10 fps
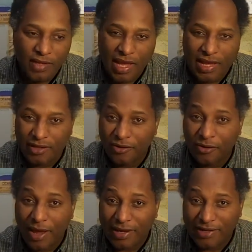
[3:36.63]
I had
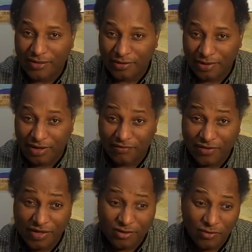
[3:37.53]
no idea that
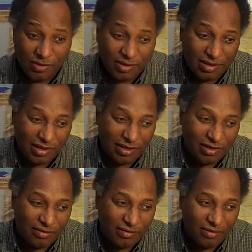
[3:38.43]
video would
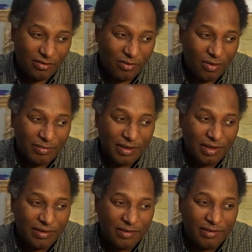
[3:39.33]
suddenly go up there
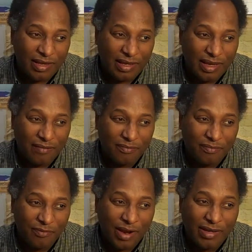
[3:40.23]
and have,
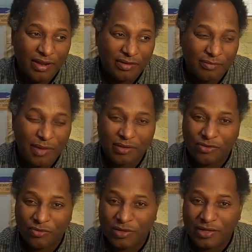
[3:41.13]
right now it's about
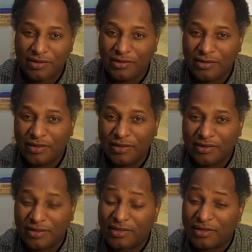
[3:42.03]

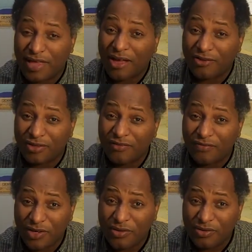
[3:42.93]
26,000
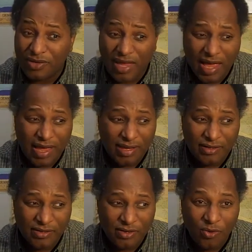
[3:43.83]
views. I had
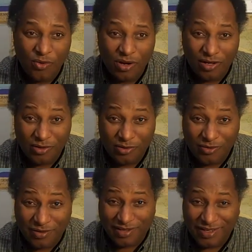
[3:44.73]
no clue
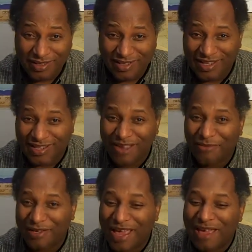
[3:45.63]
that
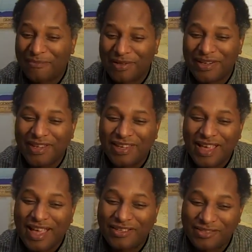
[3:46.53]
would happen.
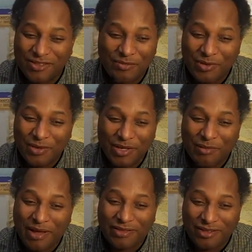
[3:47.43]
I assumed it would get
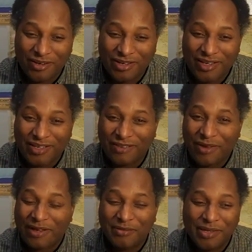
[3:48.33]
about 30. It
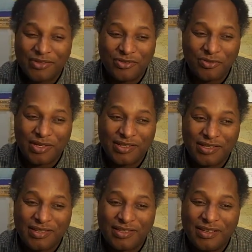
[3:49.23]
wound up getting
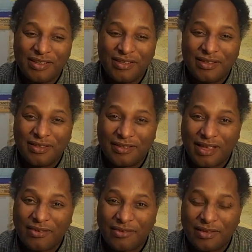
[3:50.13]

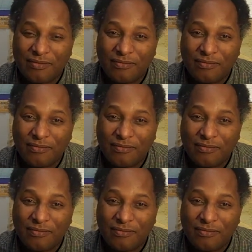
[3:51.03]
26,000.